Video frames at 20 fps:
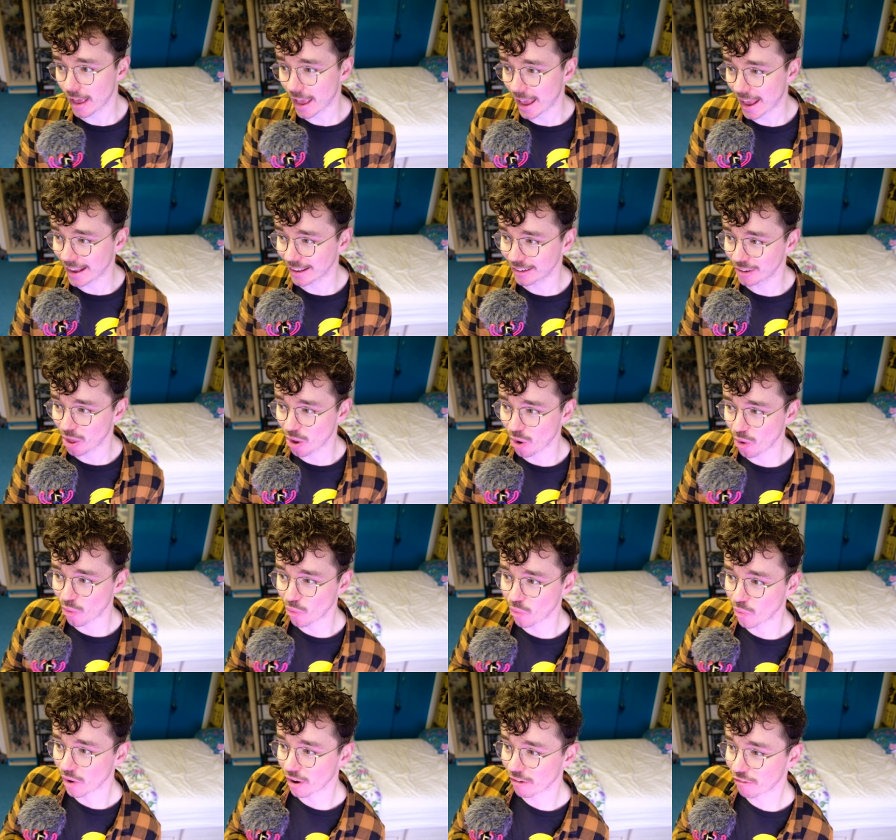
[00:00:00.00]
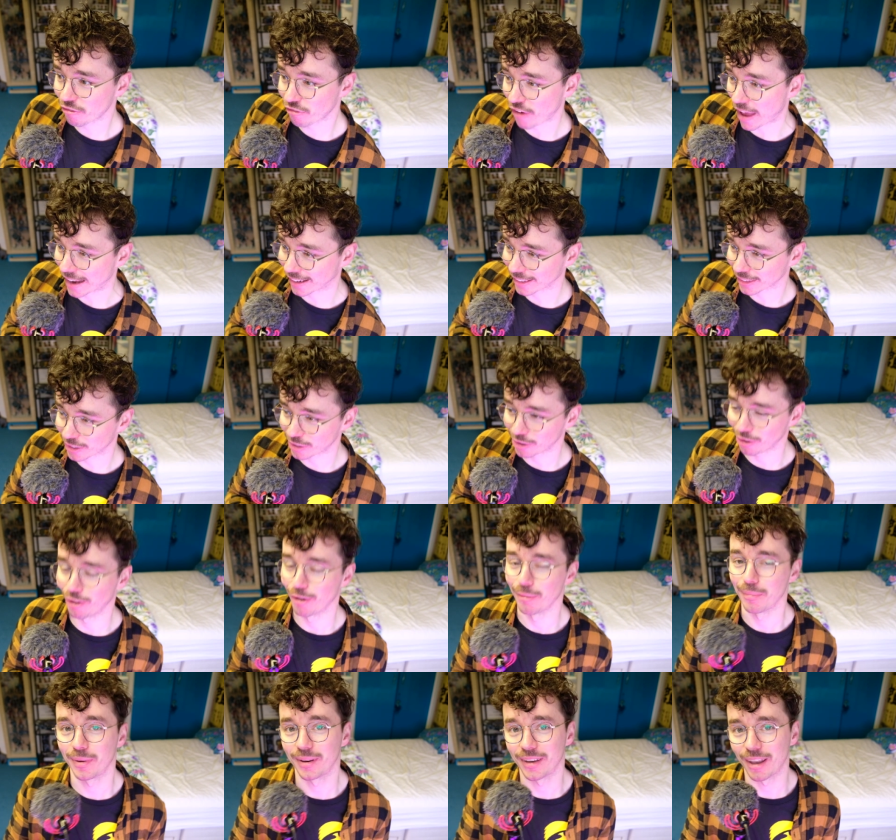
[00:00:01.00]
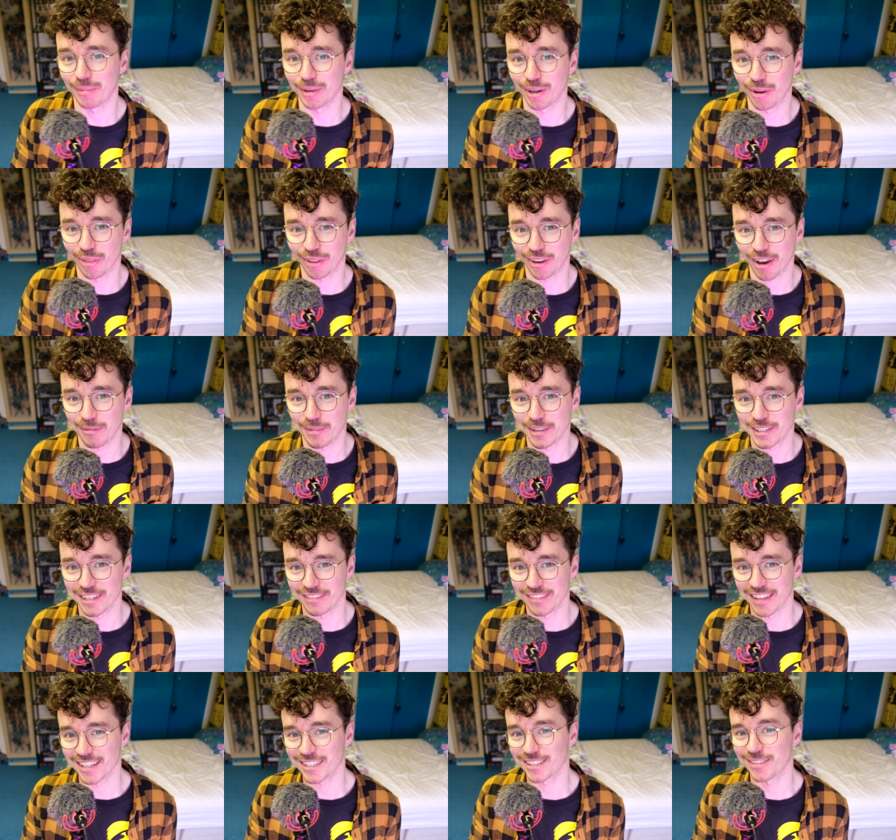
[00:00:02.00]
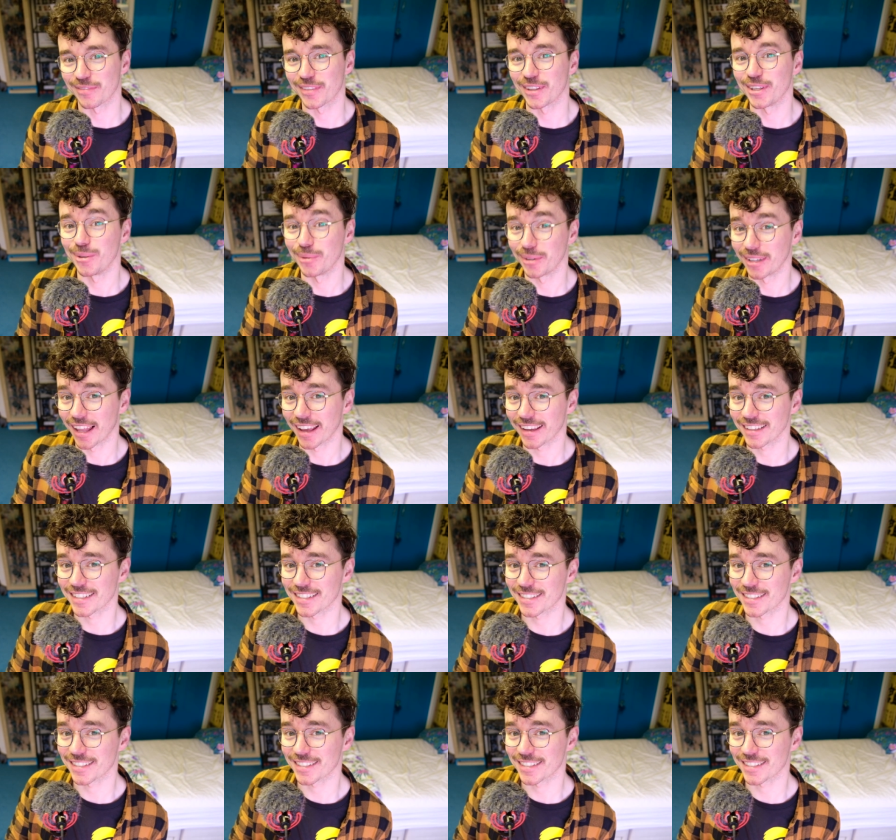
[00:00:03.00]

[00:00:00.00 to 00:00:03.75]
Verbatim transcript: Halo fan club. Let me know in the comments if that's something you would like to